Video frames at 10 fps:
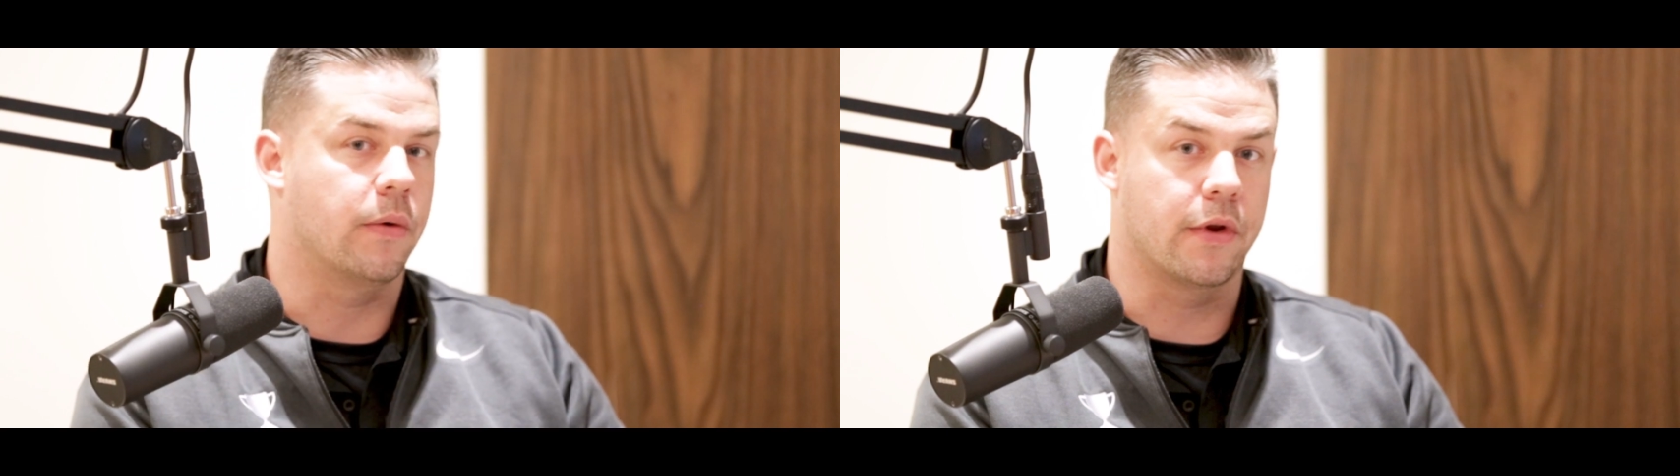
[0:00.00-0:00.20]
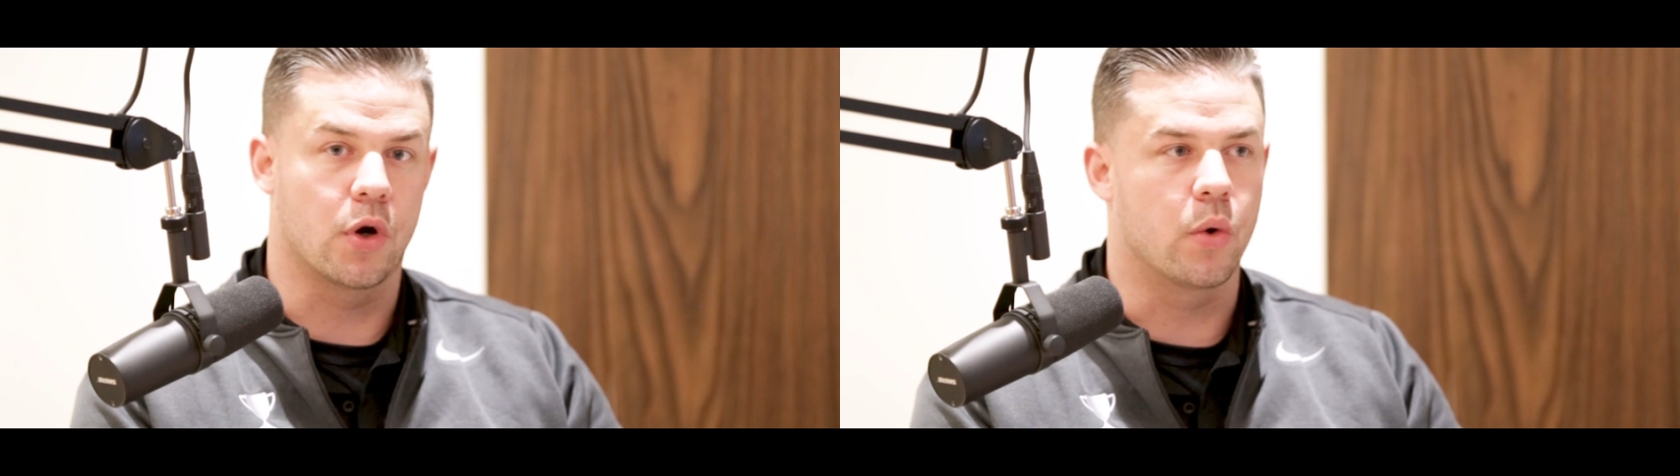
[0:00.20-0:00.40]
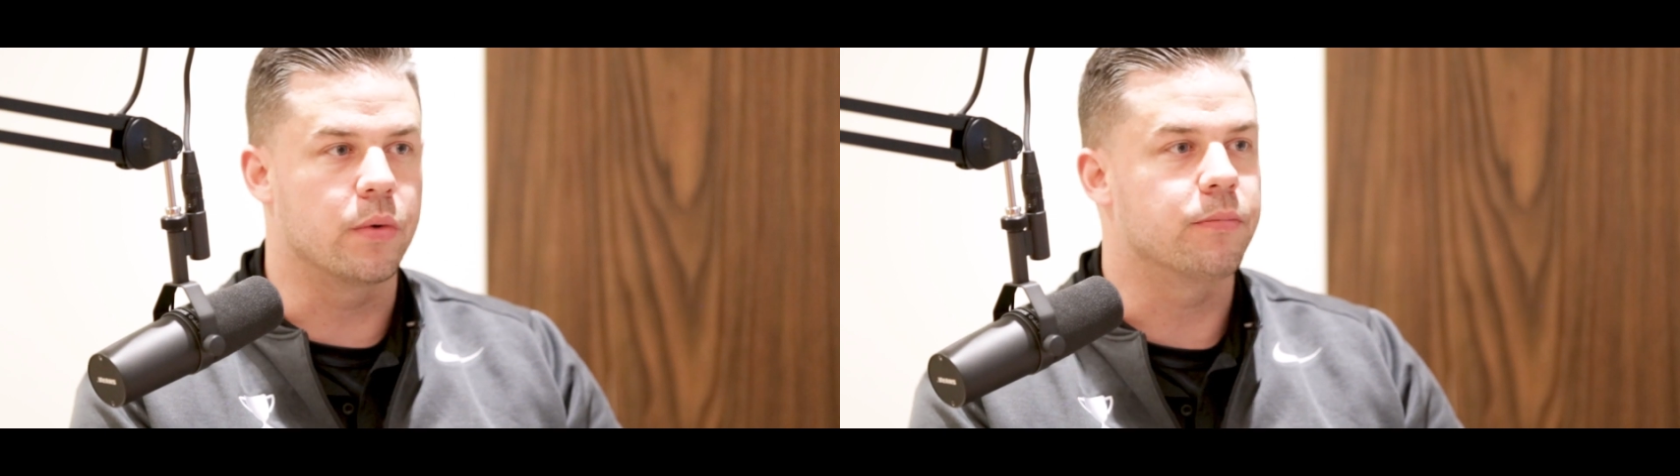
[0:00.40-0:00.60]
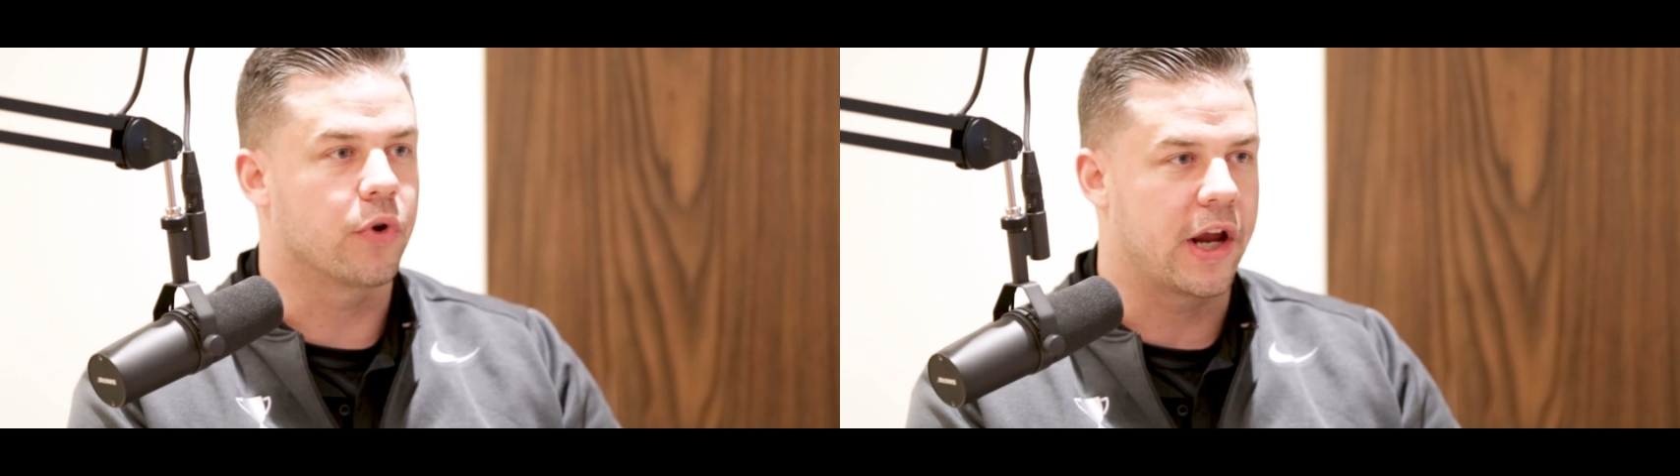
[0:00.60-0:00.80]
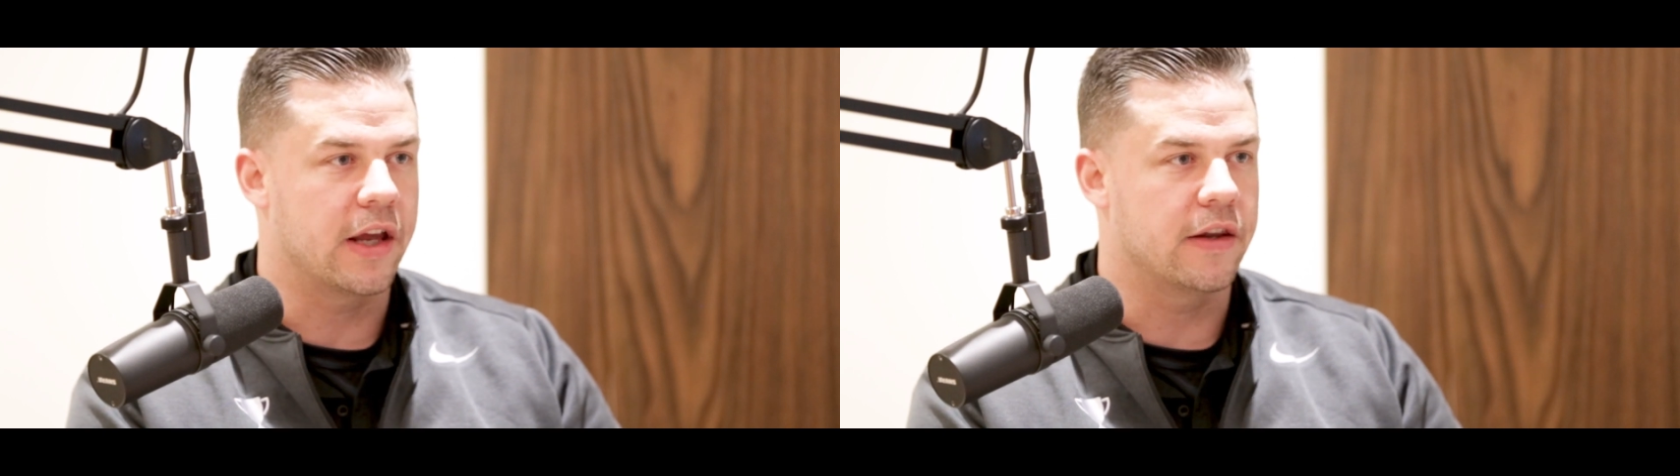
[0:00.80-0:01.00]
their own
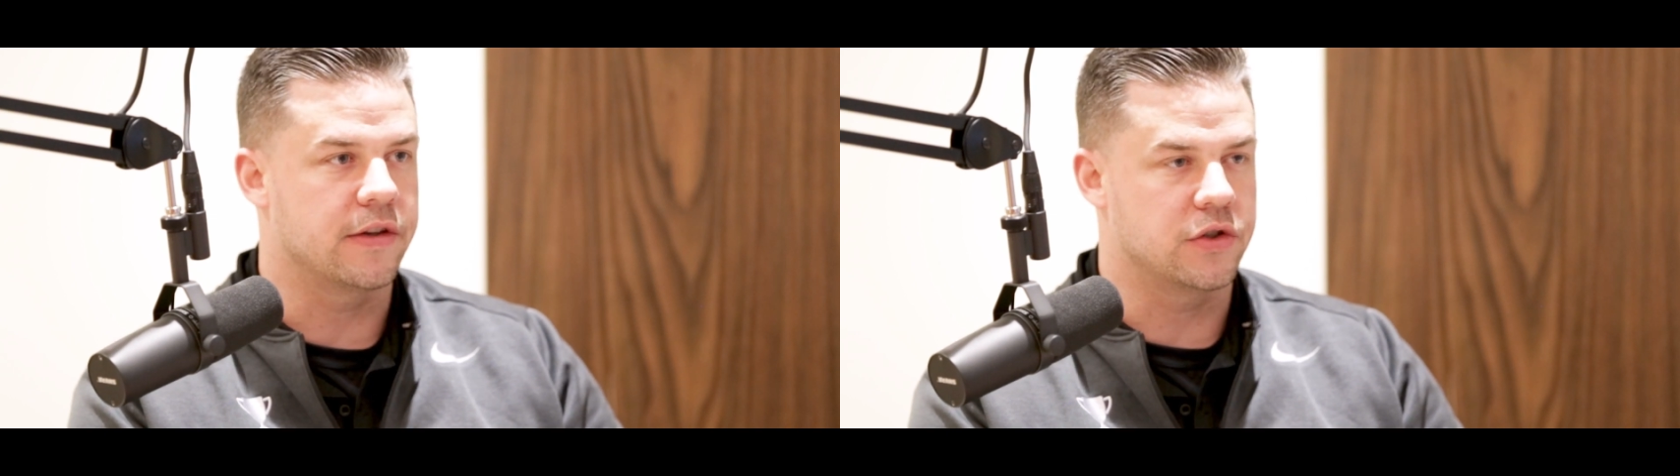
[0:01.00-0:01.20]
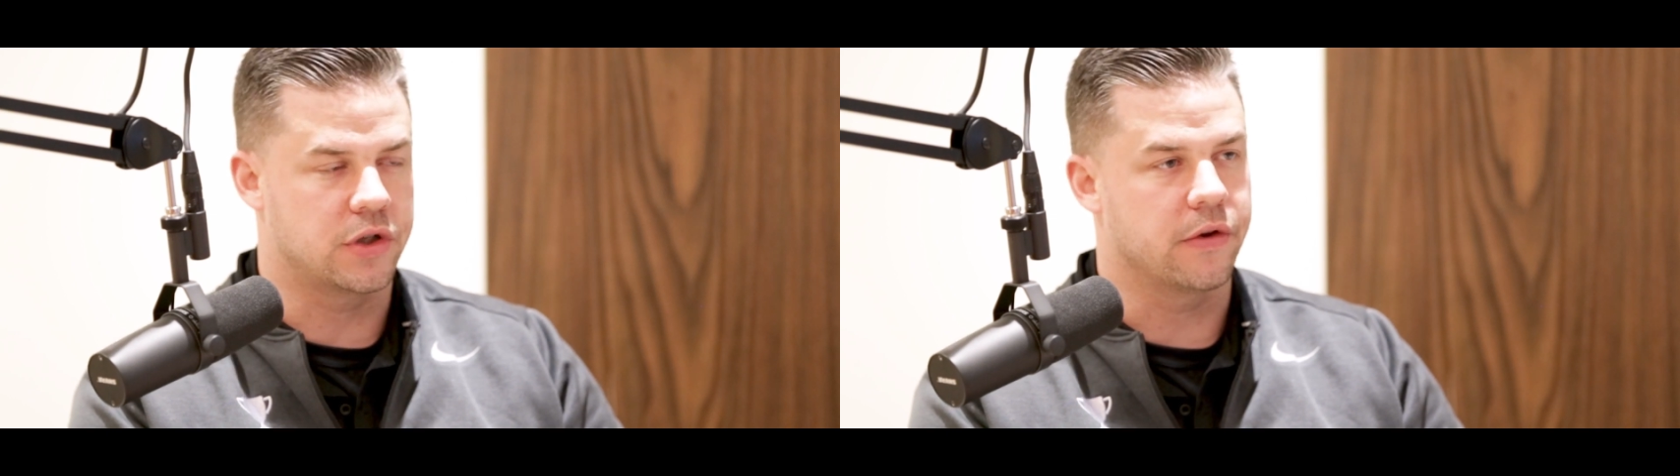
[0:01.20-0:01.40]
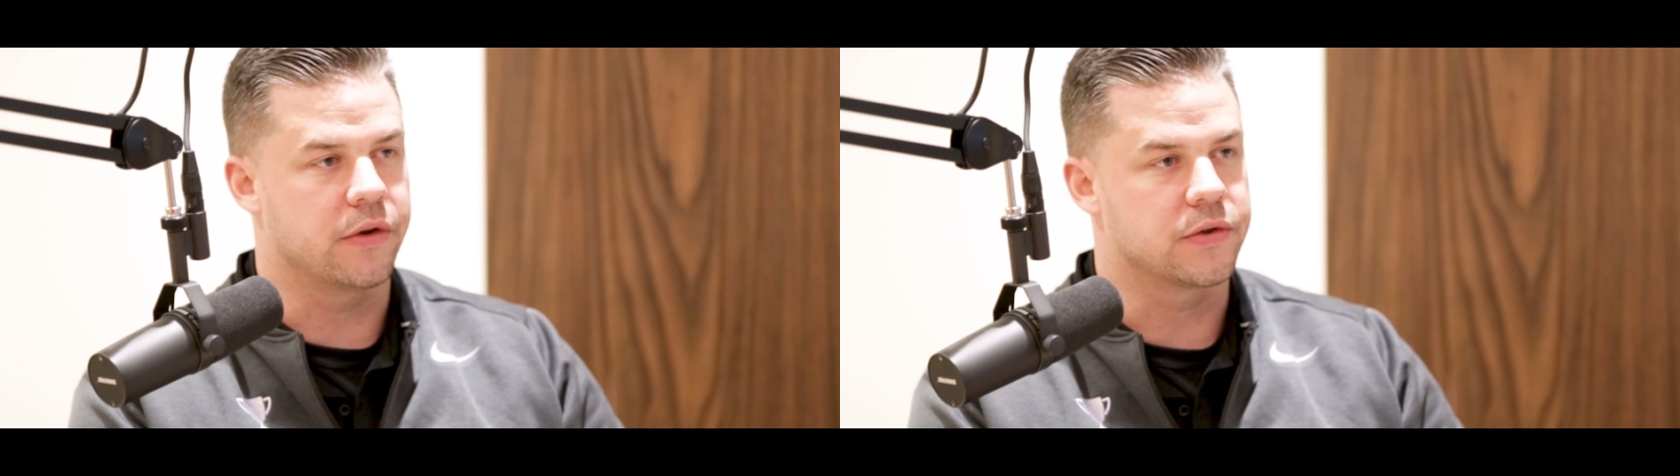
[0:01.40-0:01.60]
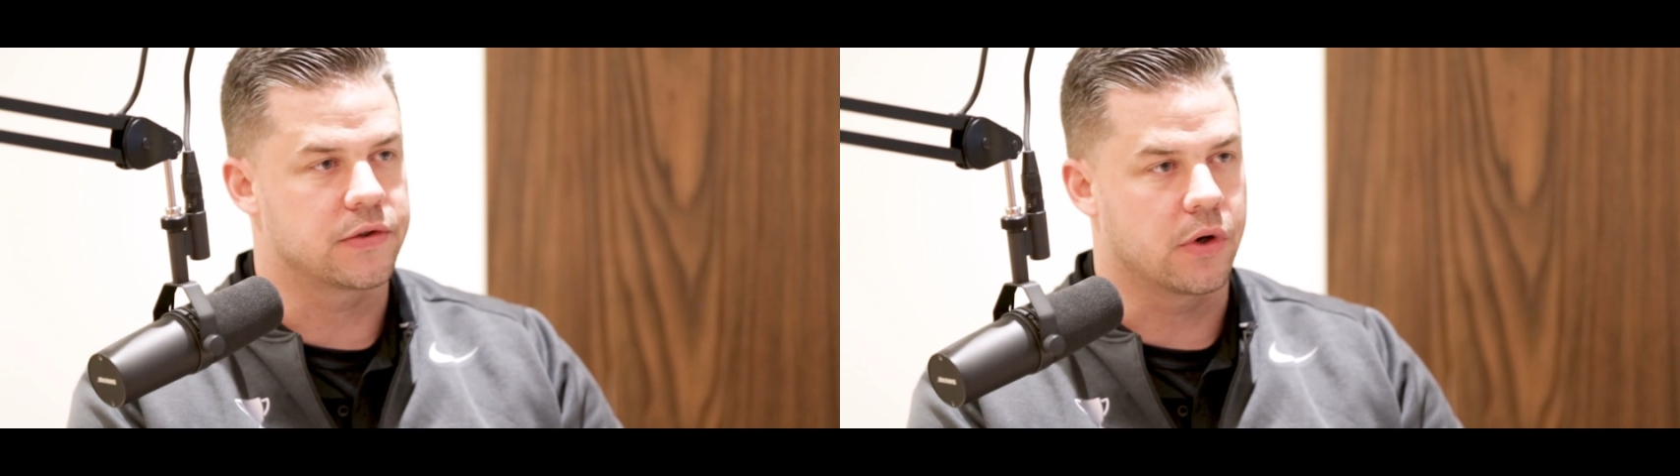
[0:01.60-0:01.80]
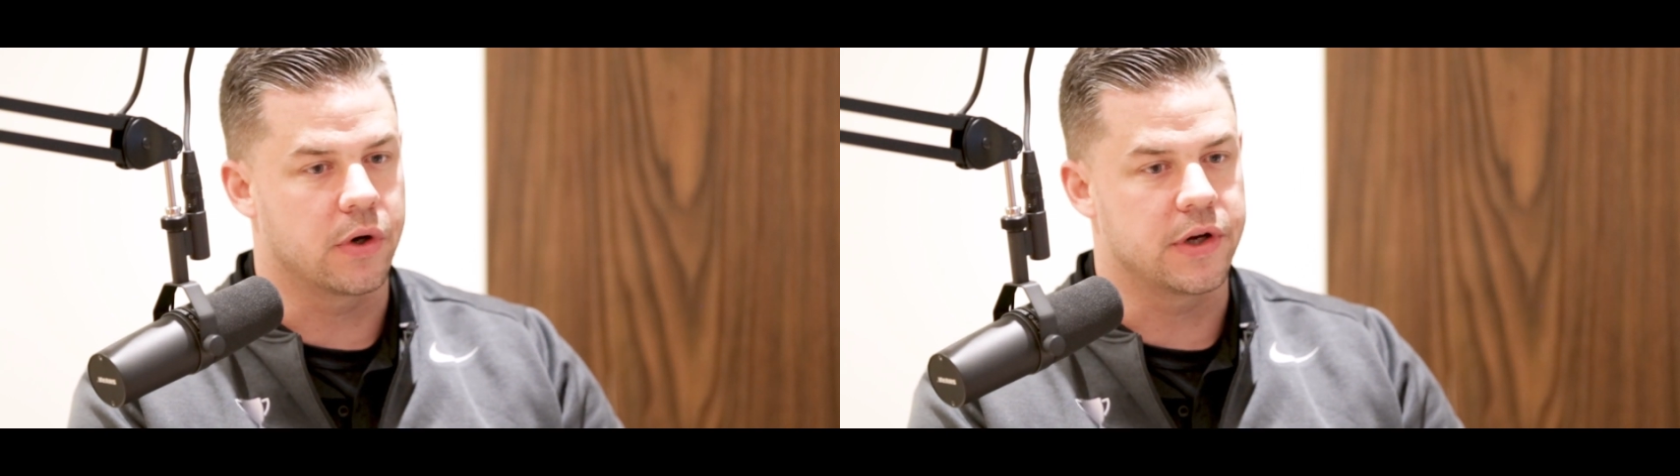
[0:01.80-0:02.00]
brand and share their
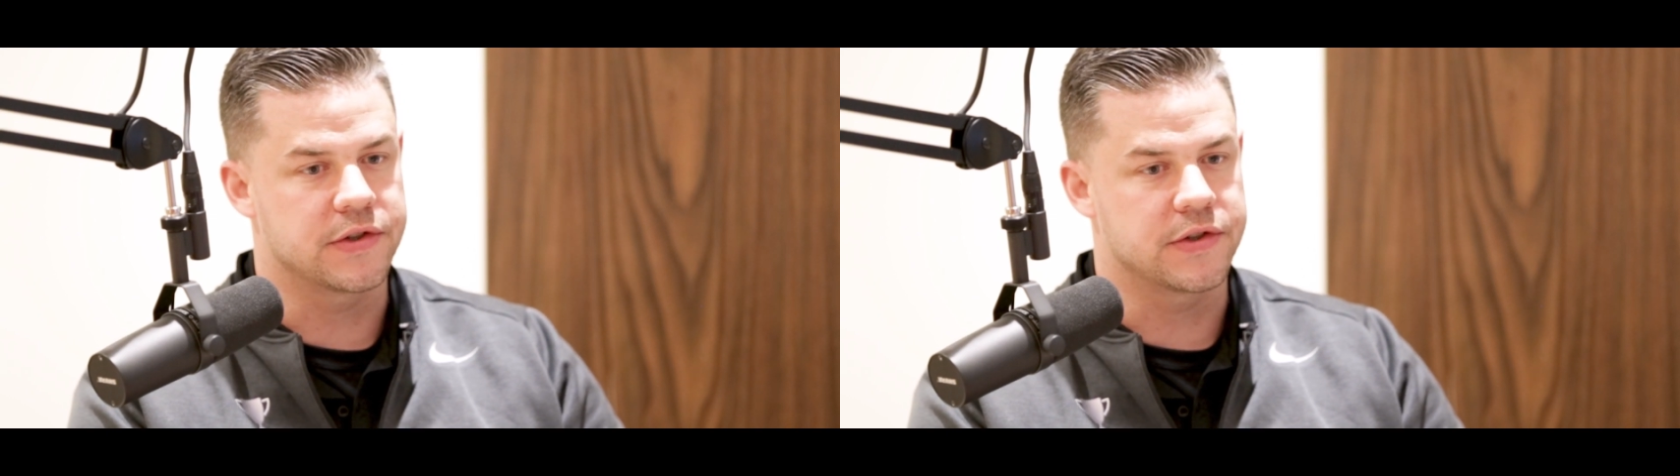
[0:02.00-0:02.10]
story.